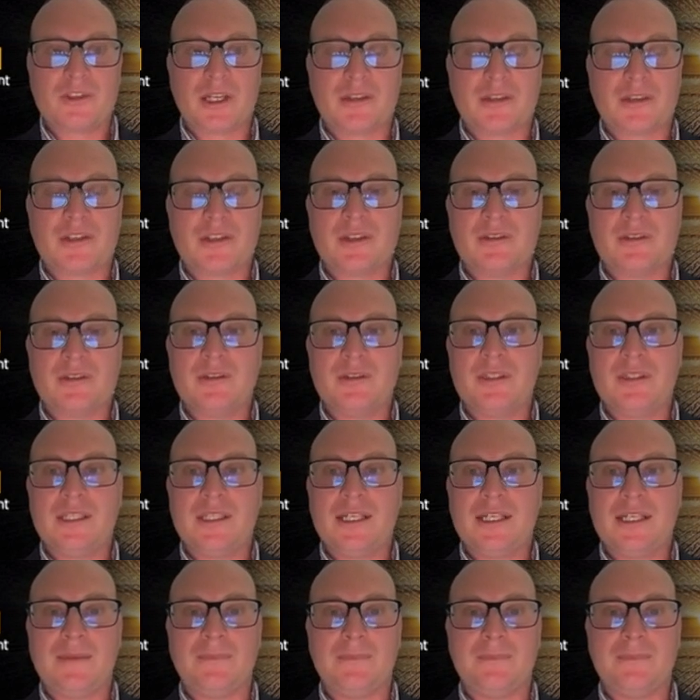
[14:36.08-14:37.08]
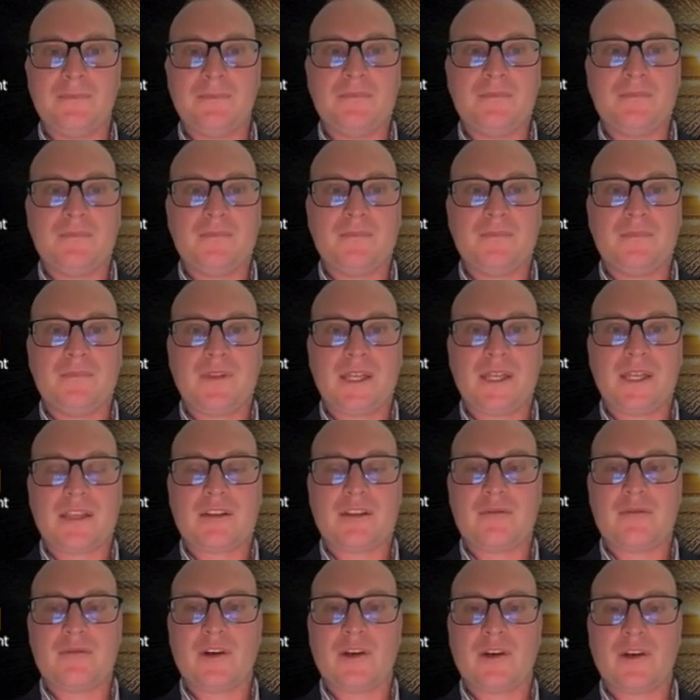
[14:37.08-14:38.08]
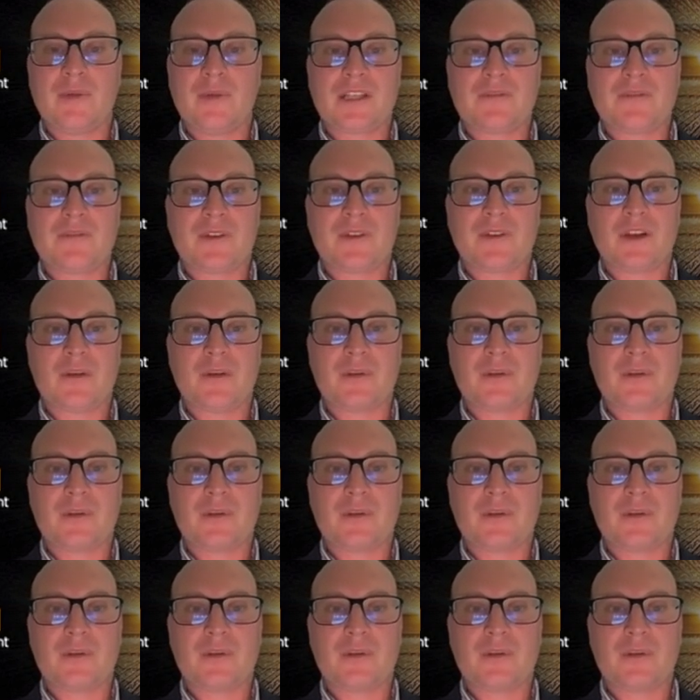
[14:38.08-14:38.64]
junction, thank you very much for the